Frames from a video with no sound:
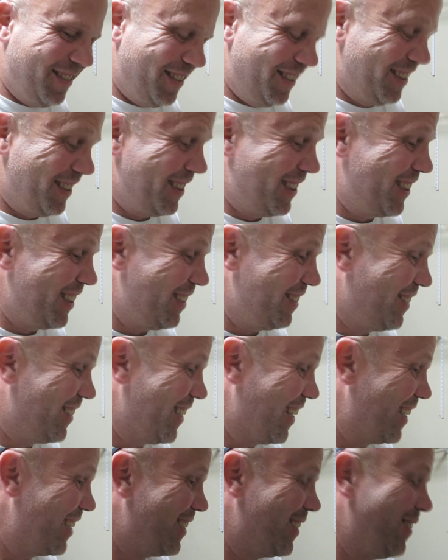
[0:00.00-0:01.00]
we'll see you
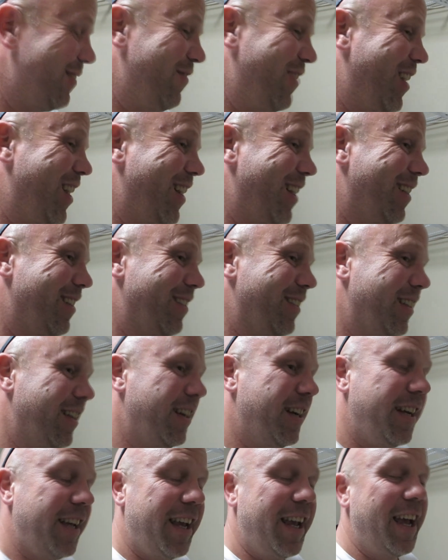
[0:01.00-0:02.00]
guys tomorrow
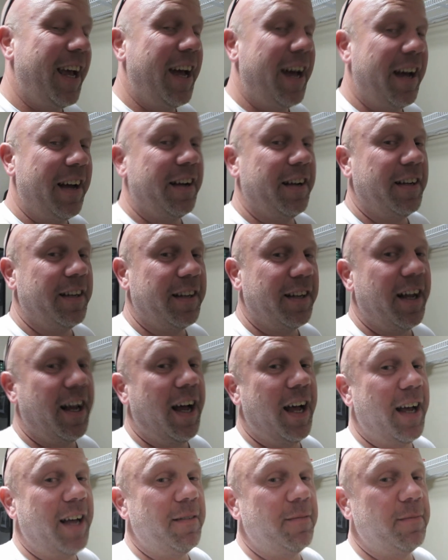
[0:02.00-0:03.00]
yeah,
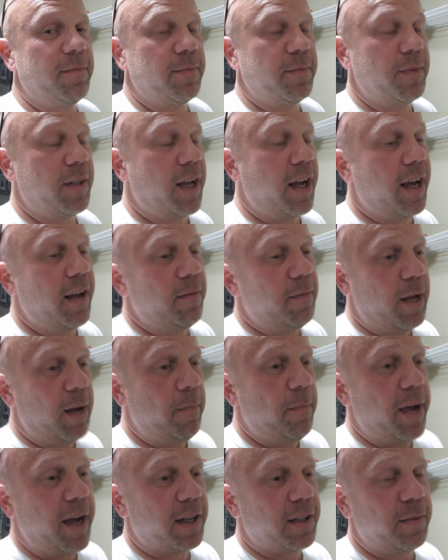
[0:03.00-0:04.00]
I'm I'm
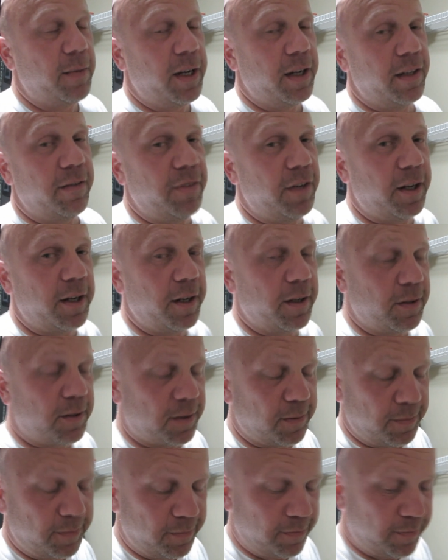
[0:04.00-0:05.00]
I'm back to making the
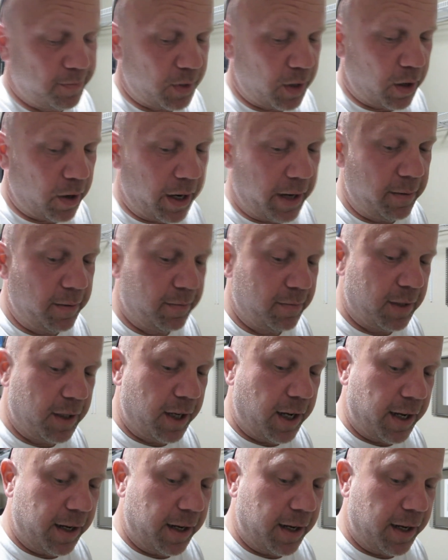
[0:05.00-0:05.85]
videos. All right. Good